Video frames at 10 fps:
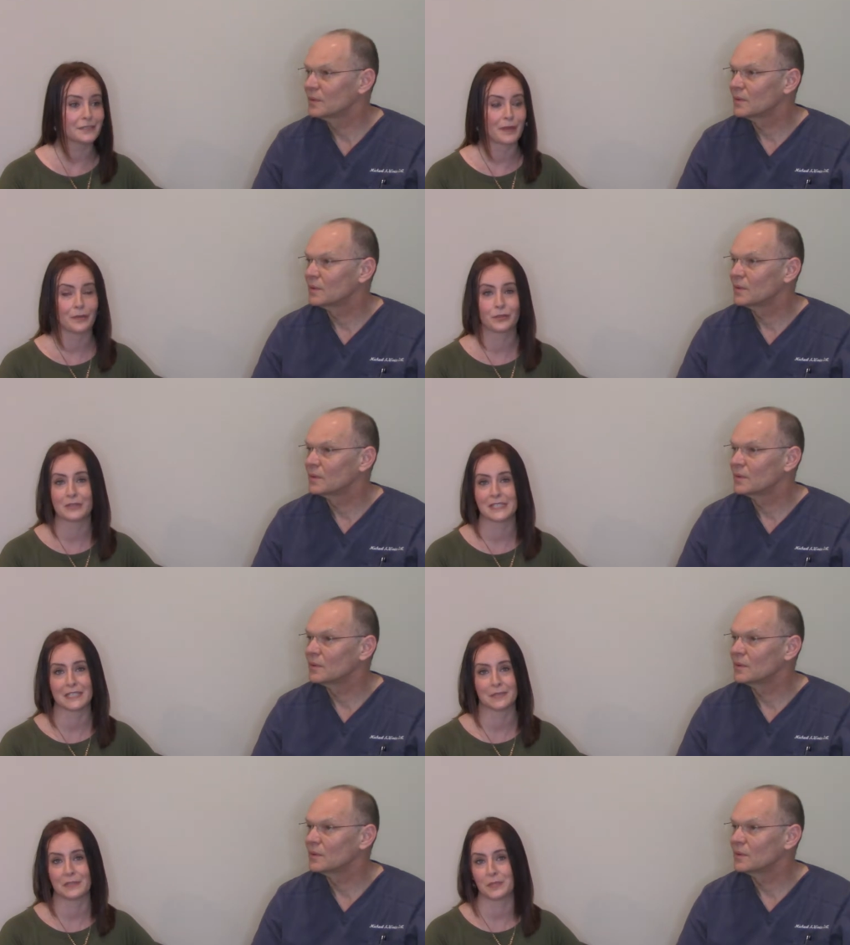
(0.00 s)
Speaker 1: about three,
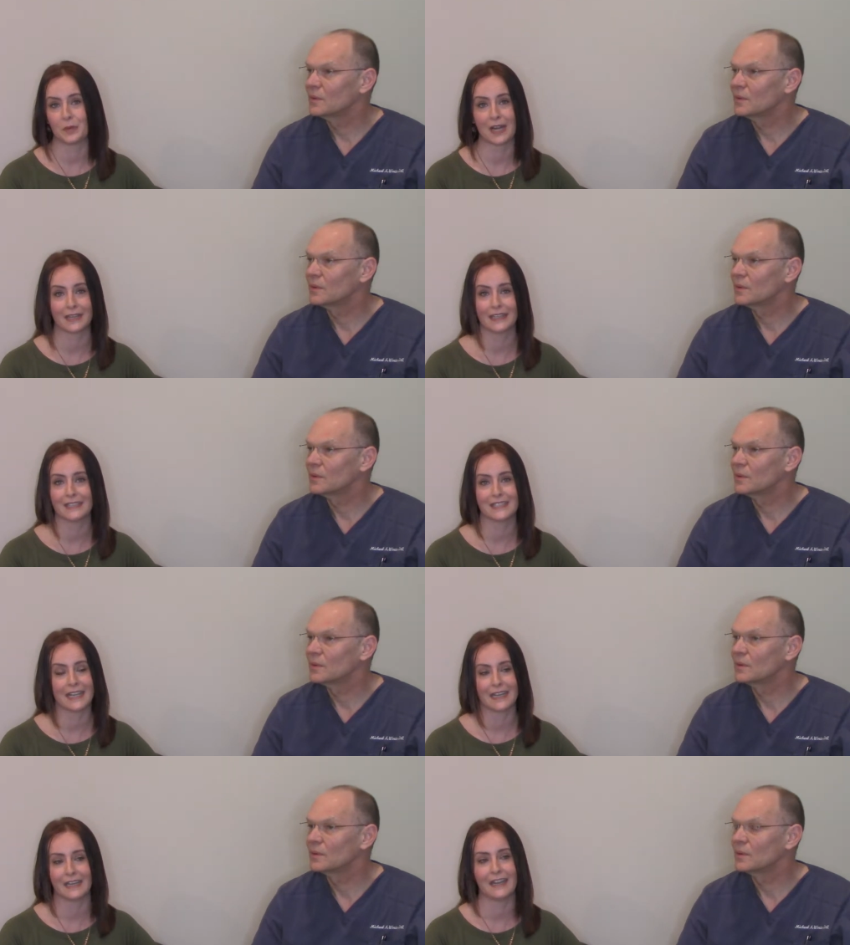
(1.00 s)
six months pregnant
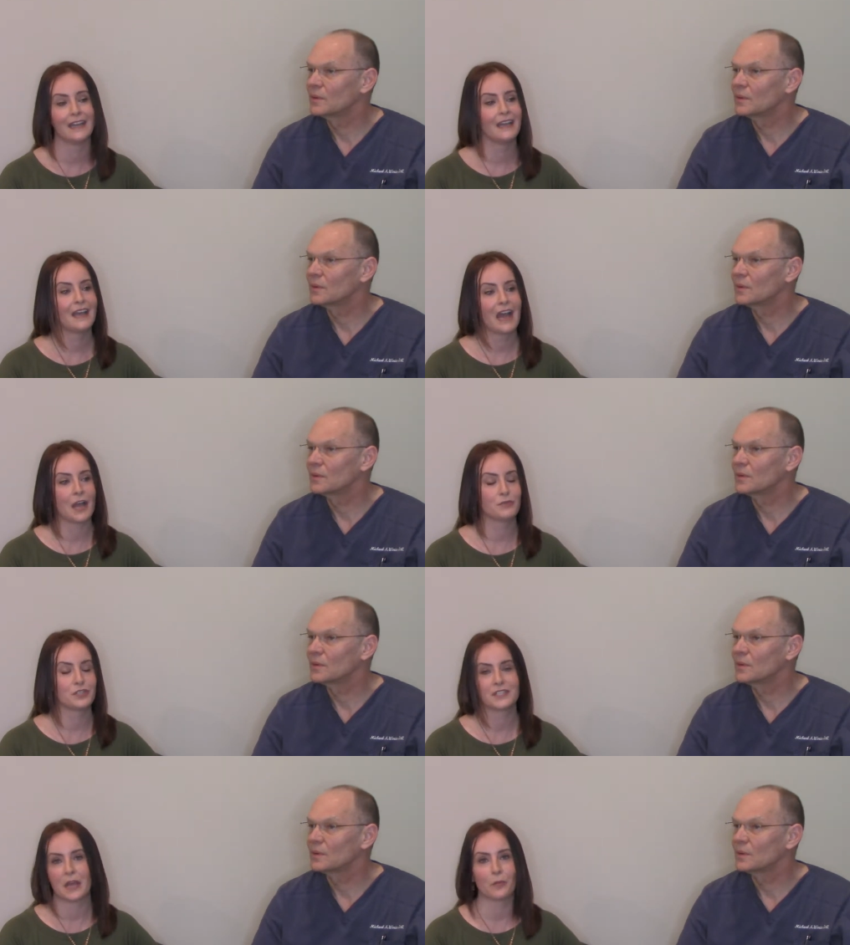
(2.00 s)
and I
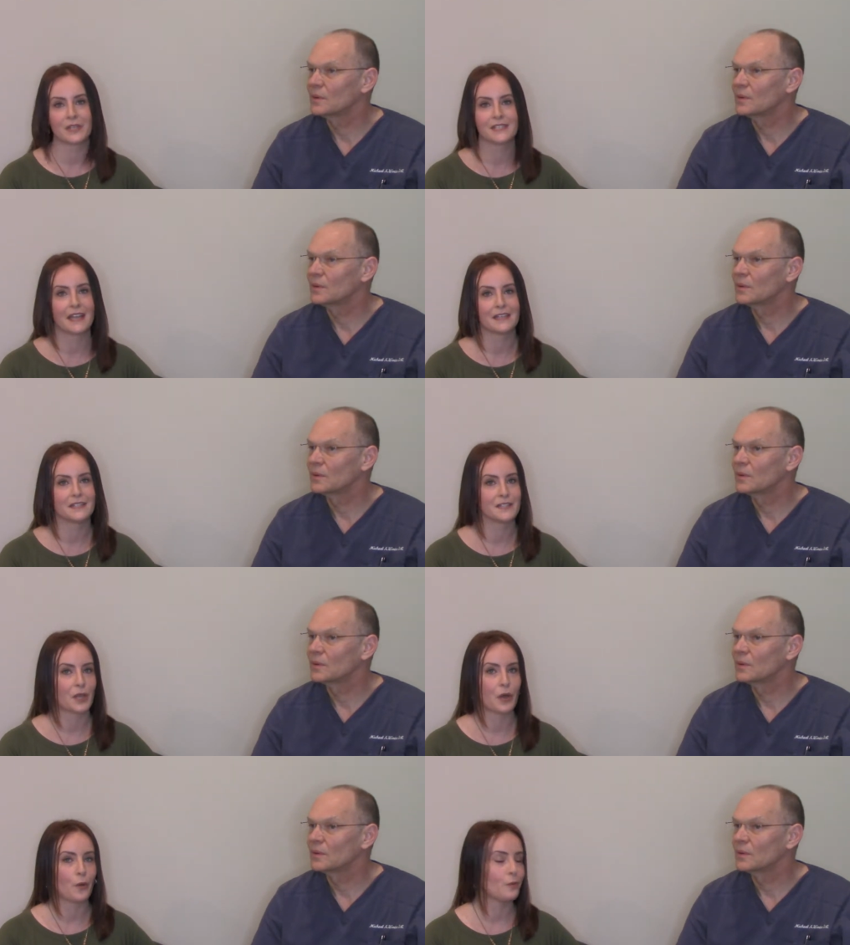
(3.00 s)
was just at wit's end,
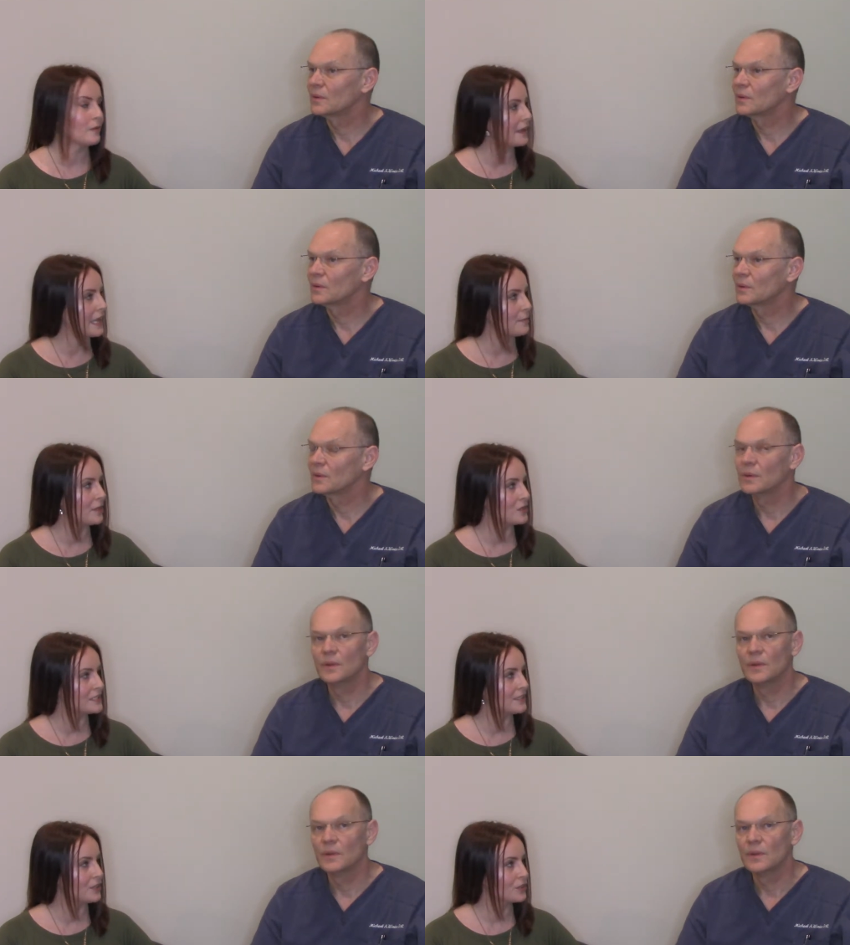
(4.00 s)
so I came here to
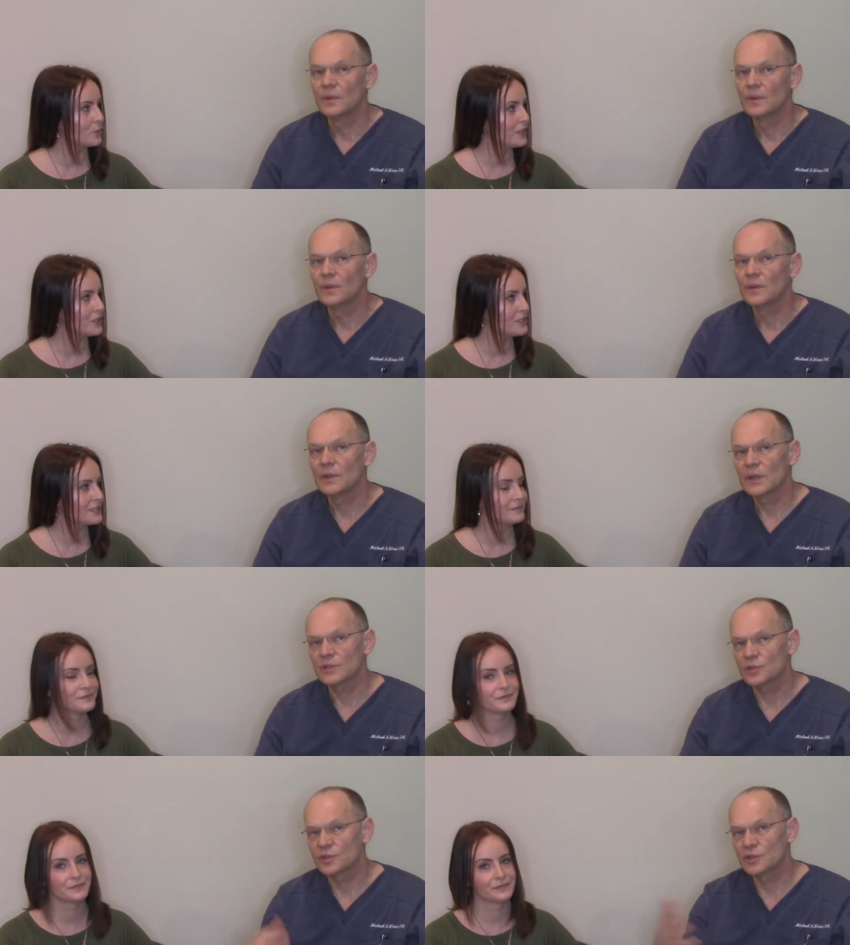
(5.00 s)
see Dr. Winters.
Speaker 2: Yeah,
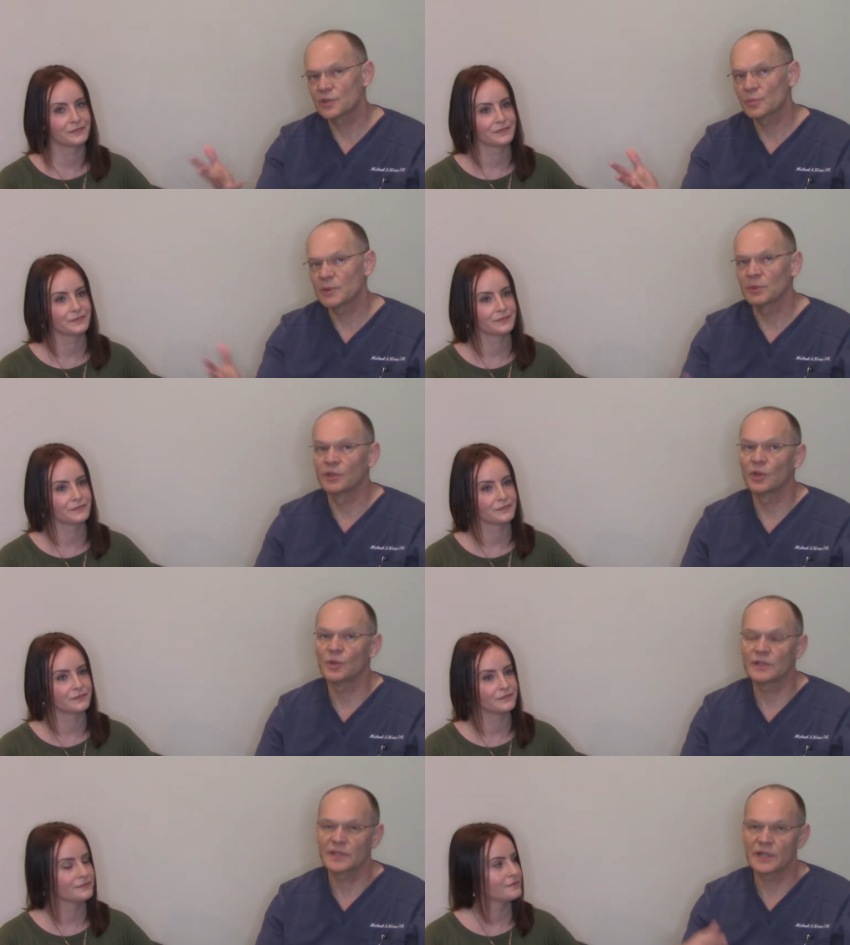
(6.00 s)
so just so people
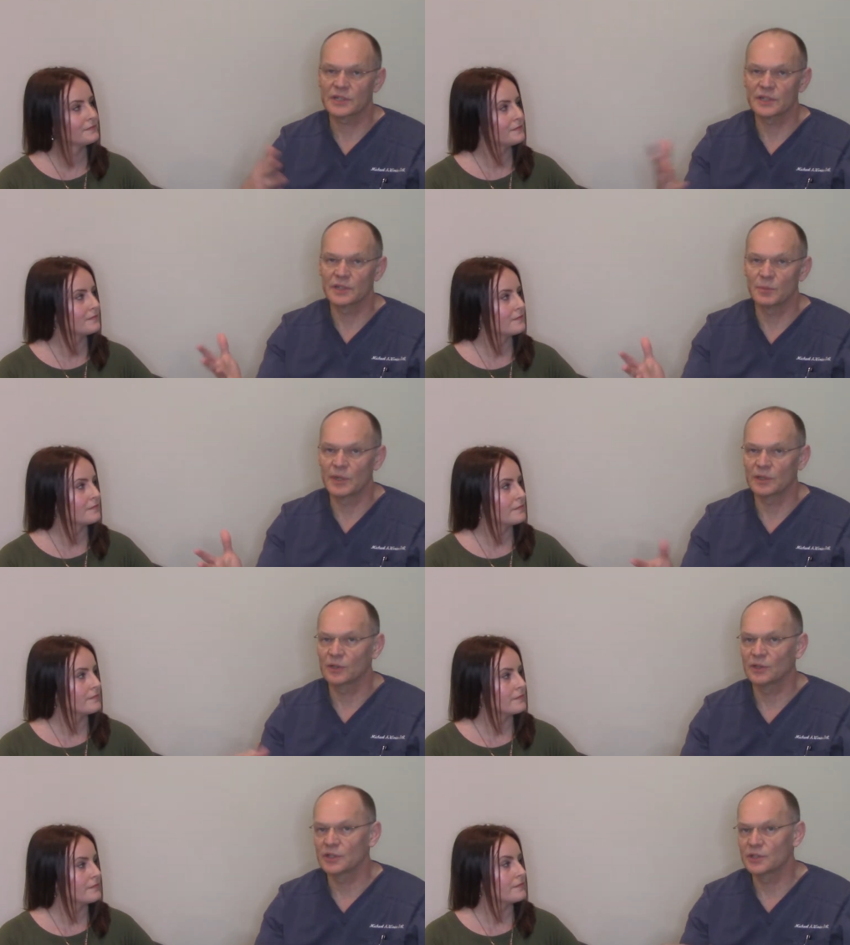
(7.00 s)
know, that's actually in the
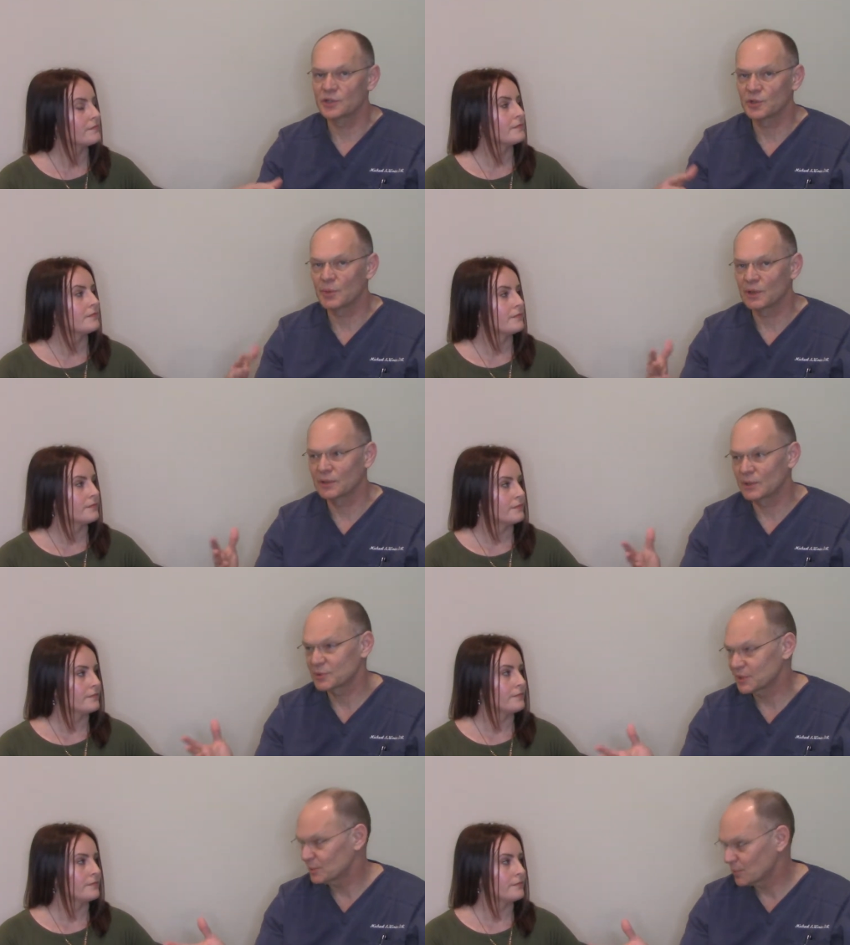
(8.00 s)
medical literature about
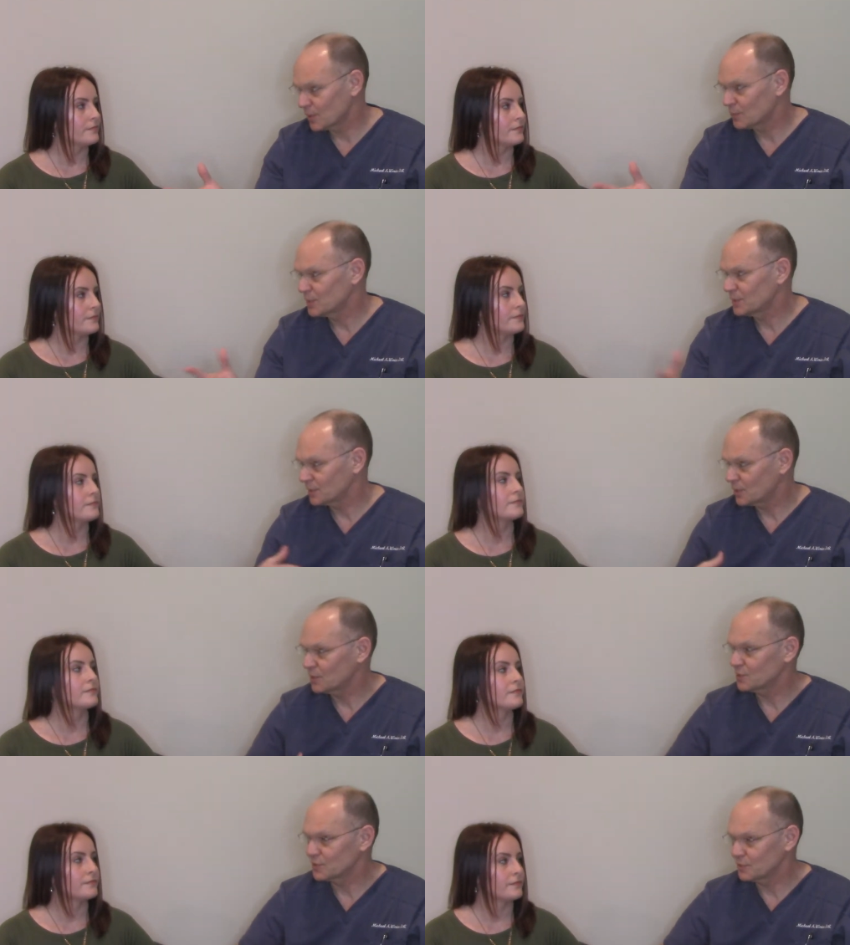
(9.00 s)
Epstein-Barr being a
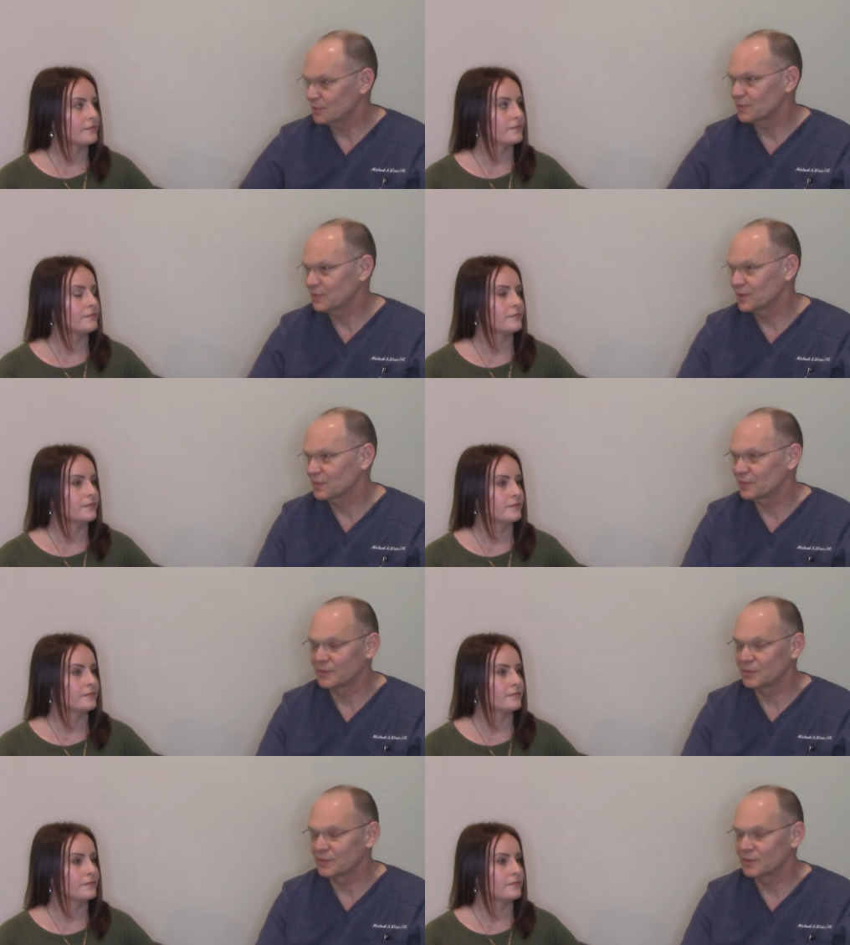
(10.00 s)
cause of, of